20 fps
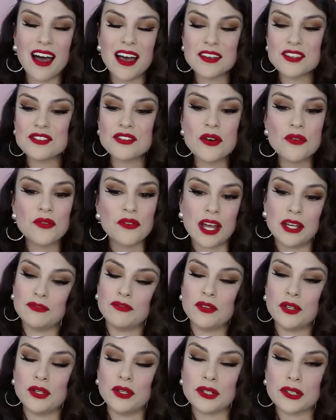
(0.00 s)
I'm so
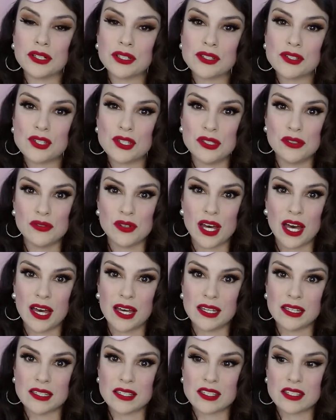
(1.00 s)
grateful to you
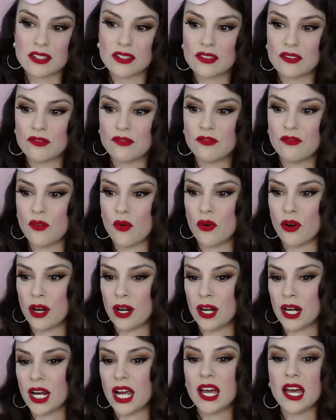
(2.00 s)
guys
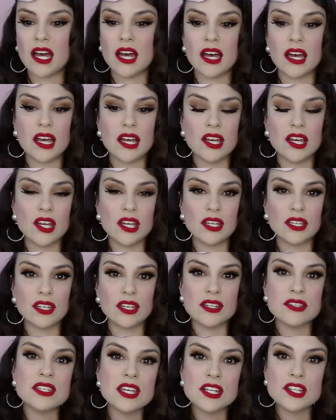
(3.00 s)
for
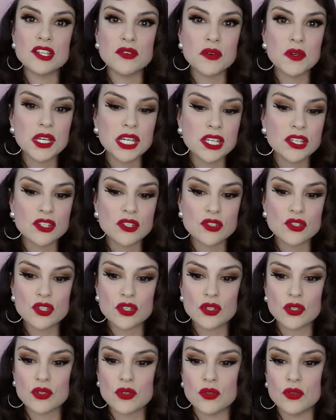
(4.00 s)
continuing
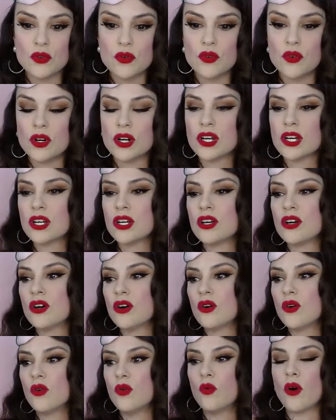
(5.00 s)
to
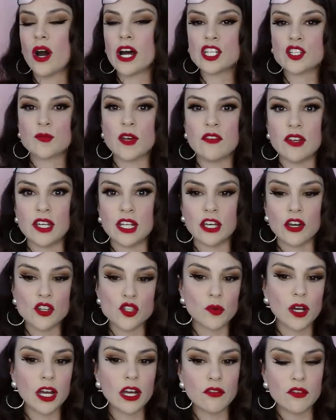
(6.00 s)
watch my
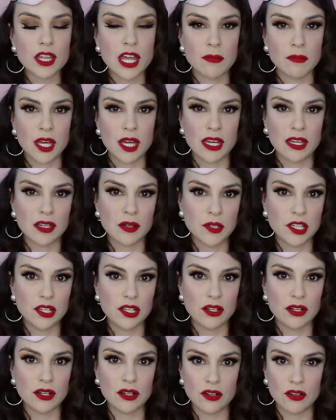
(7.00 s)
videos wherever they may
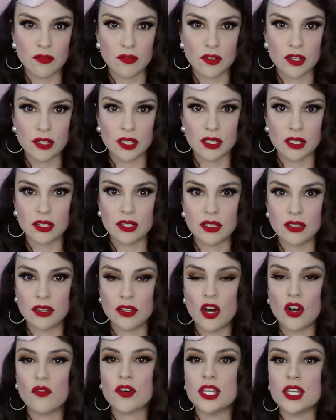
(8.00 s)
appear over
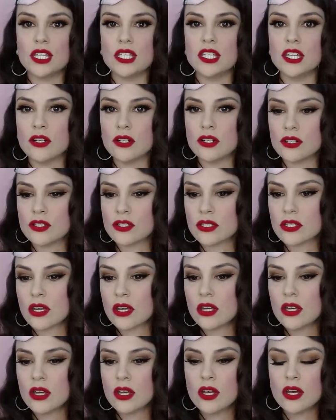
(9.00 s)
the years.
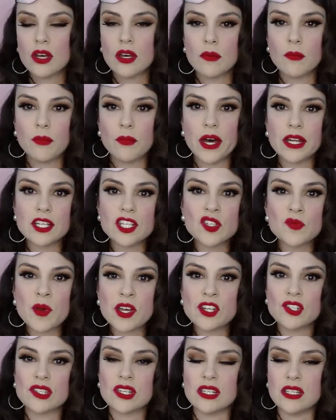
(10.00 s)
But
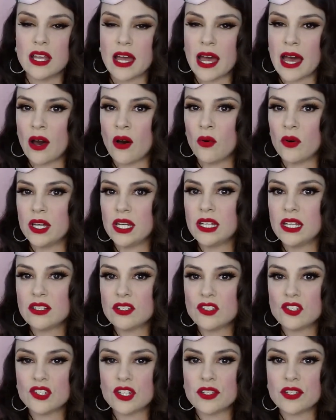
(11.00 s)
especially now,
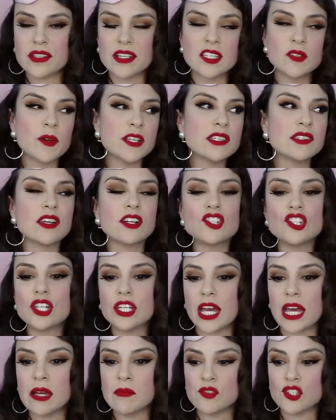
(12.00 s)
it's been such
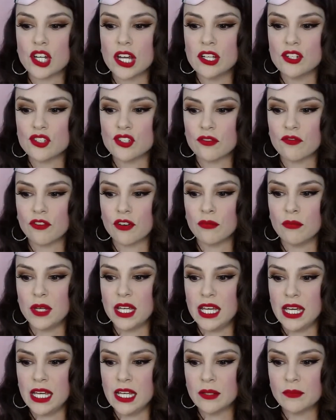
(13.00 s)
a game changer for
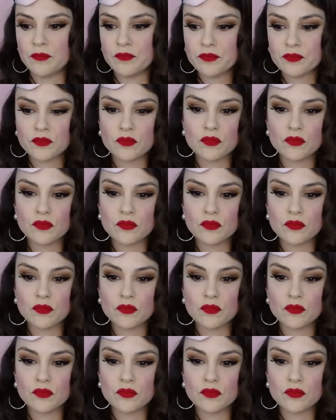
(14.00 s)
me